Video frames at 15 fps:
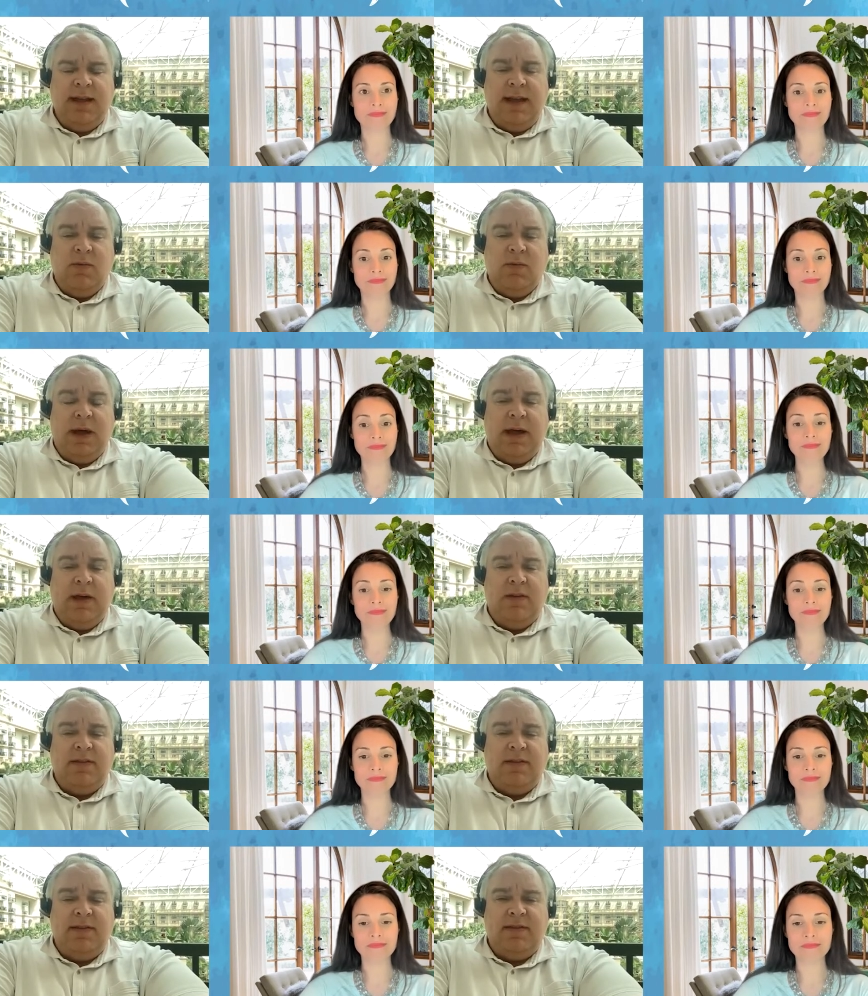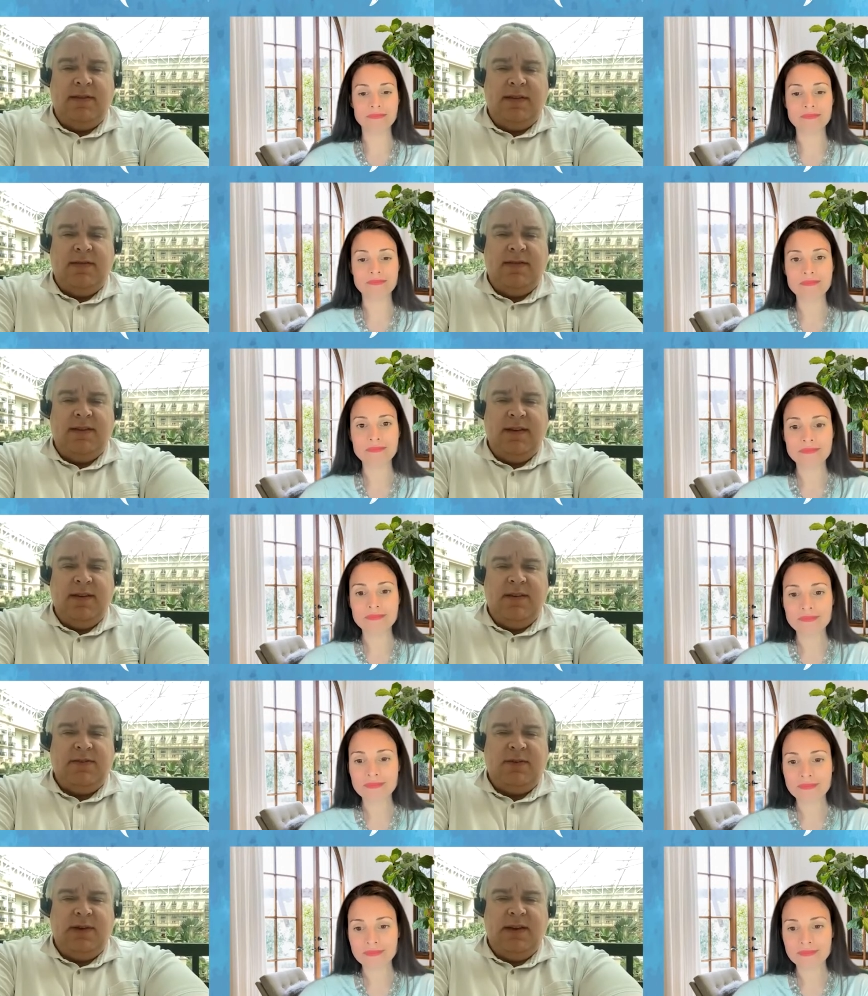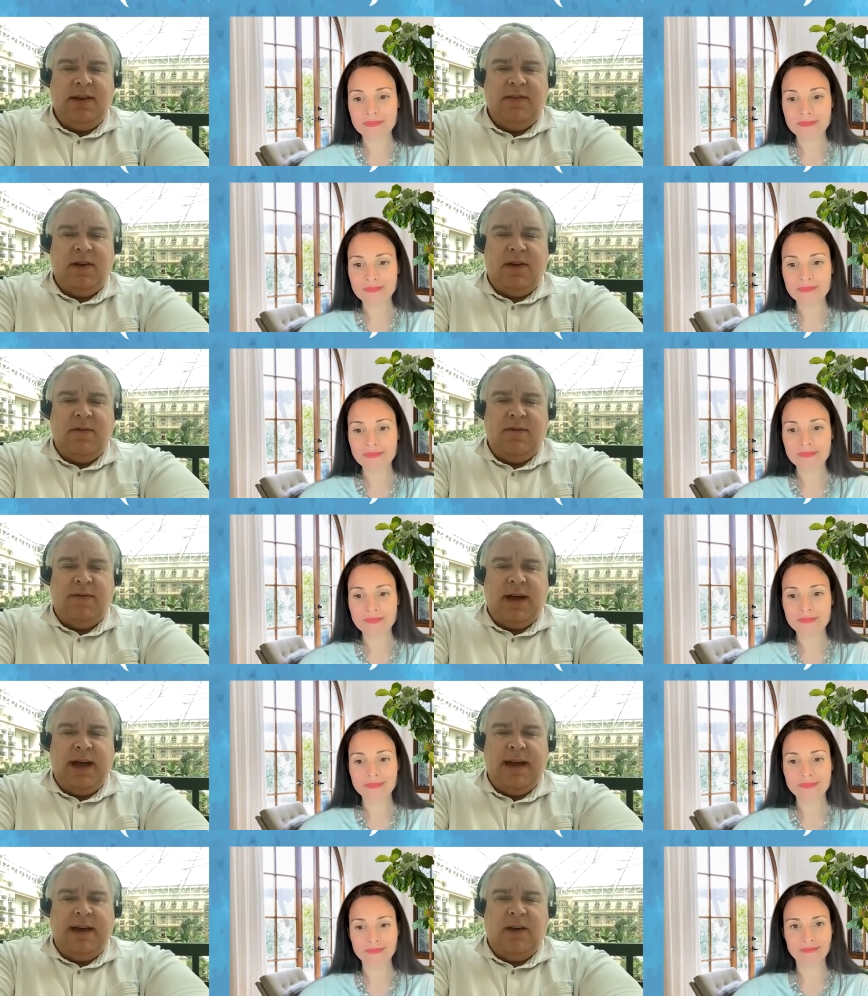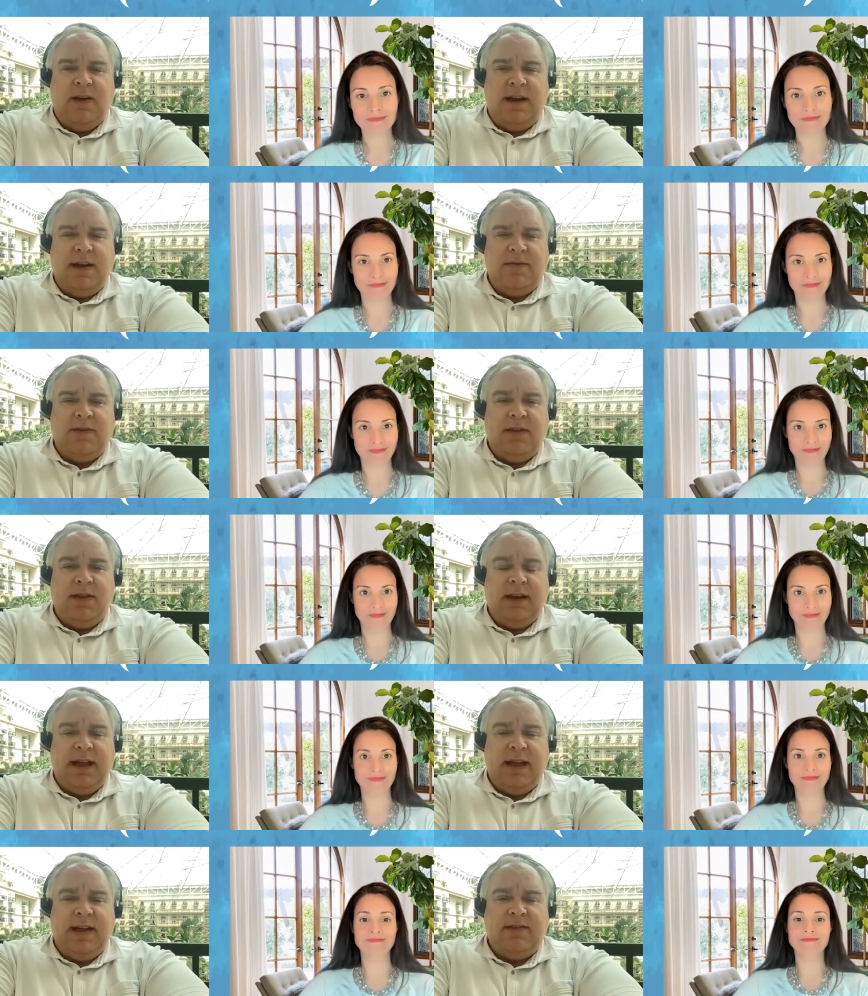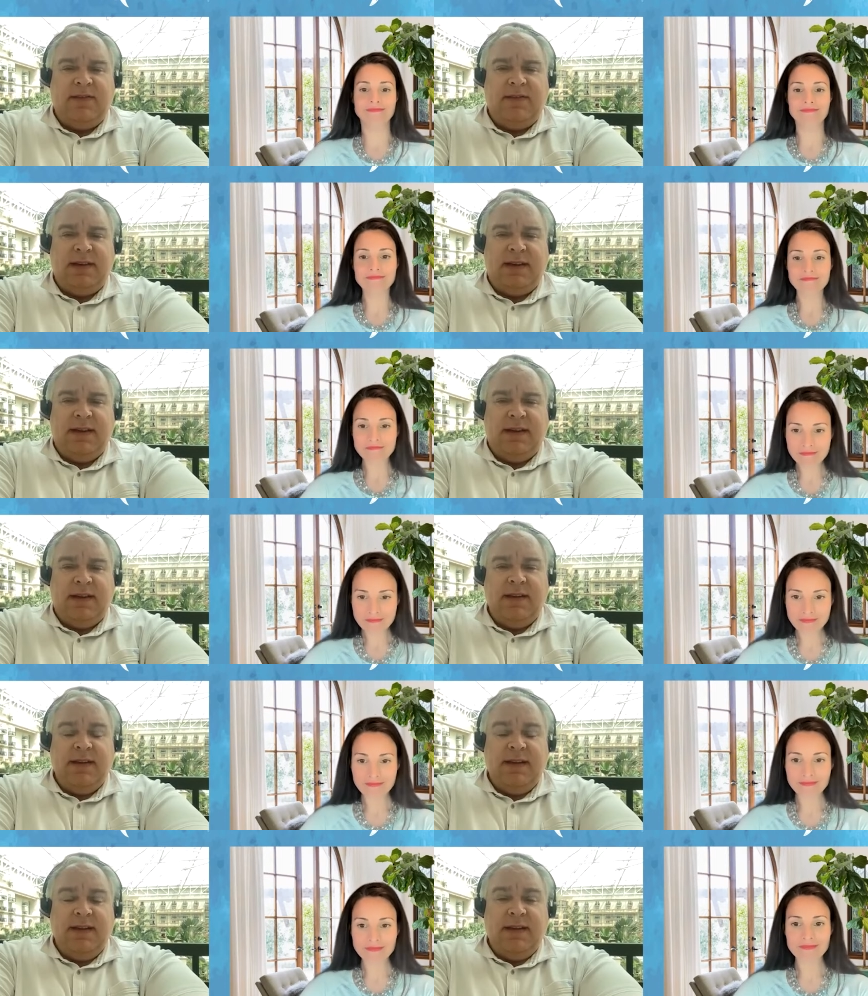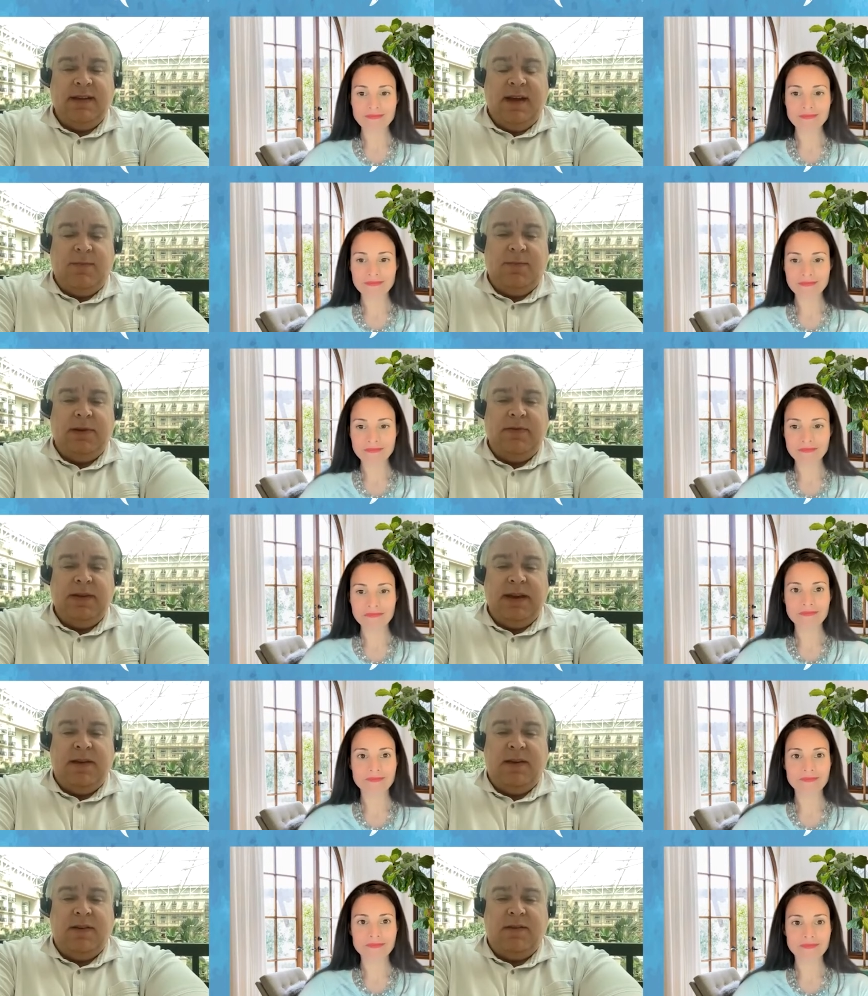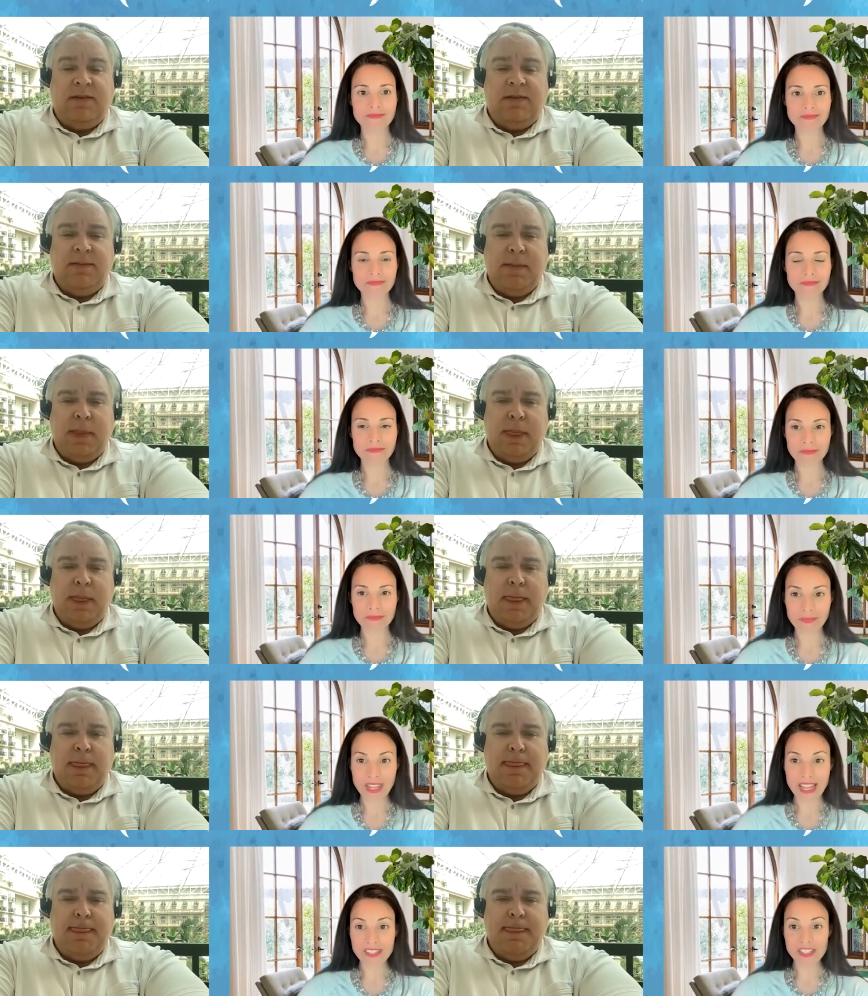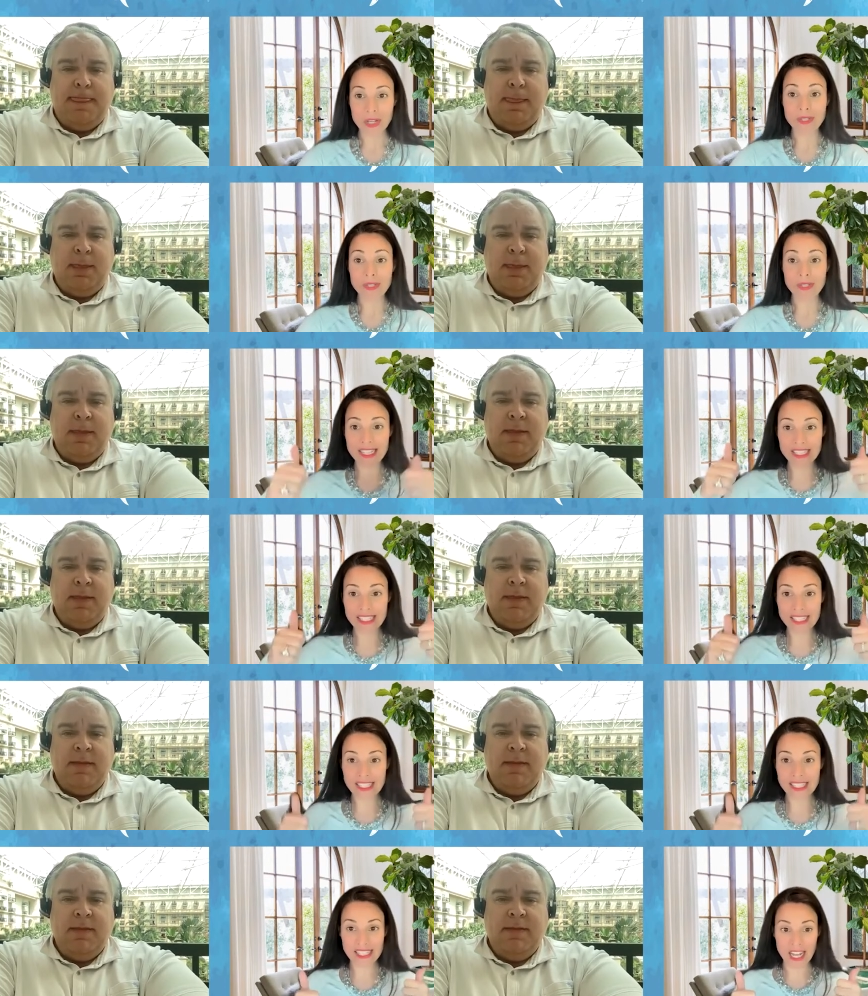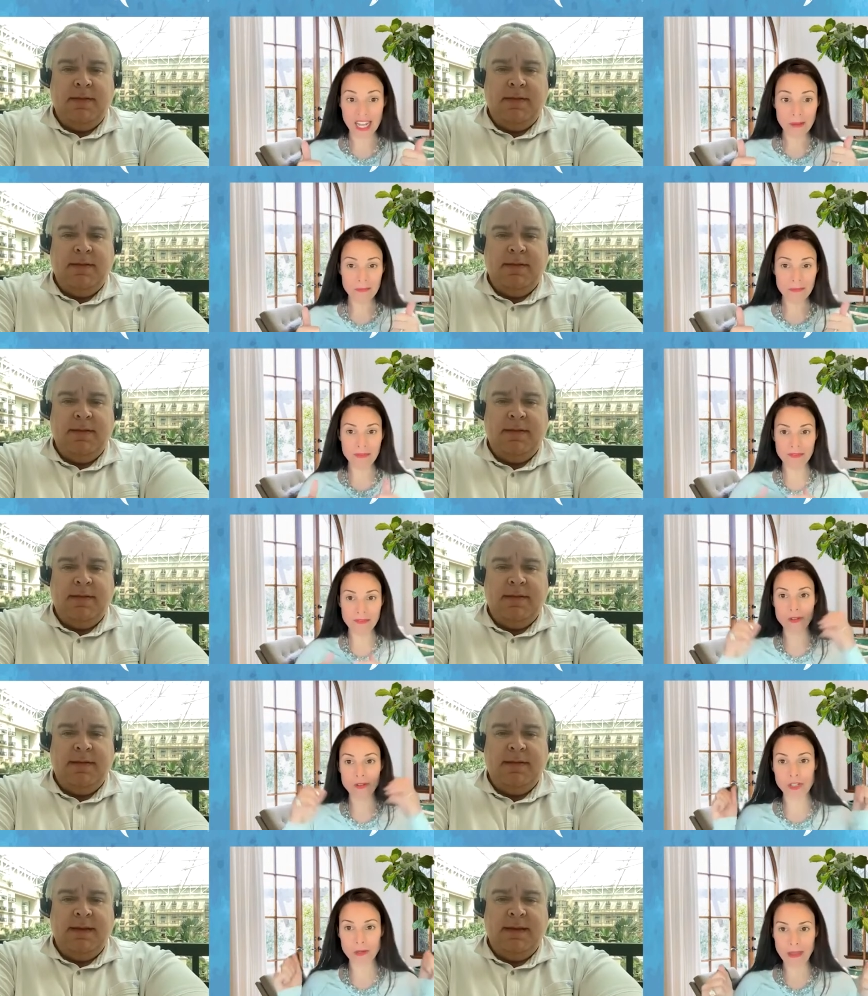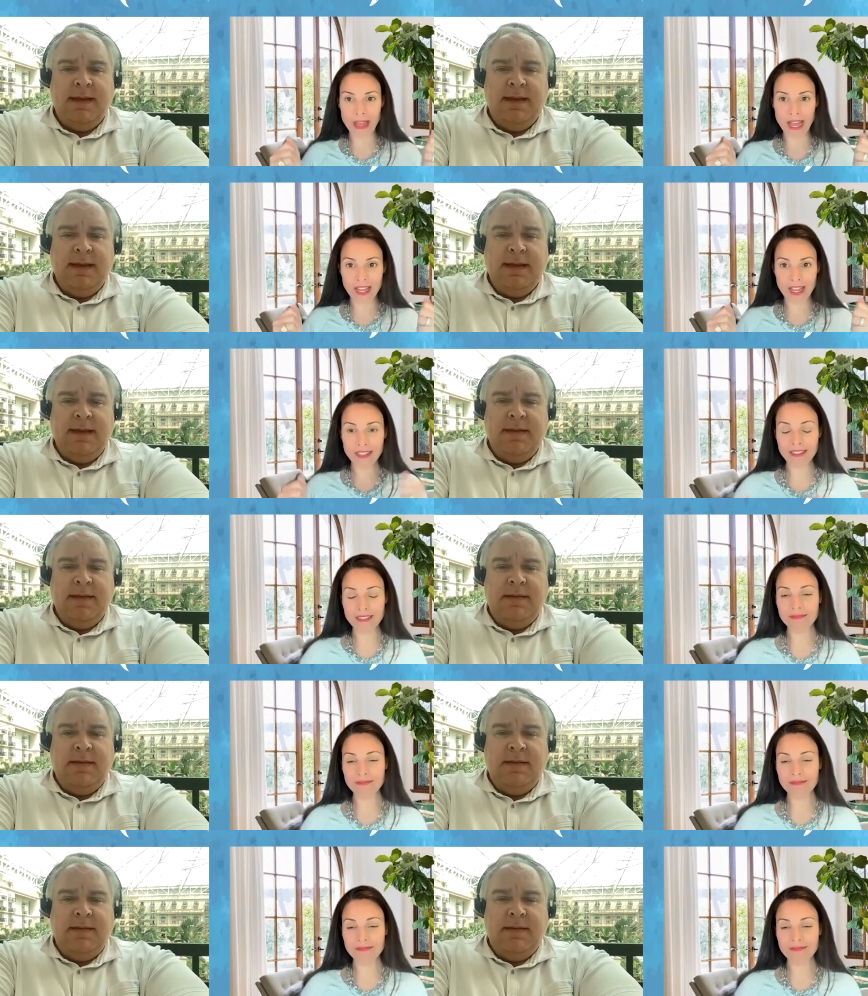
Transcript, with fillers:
Speaker 1: and hmm. wow, is this this industry is on fire after the last uh, couple of years.
Speaker 2: So attendance is up, folks are back,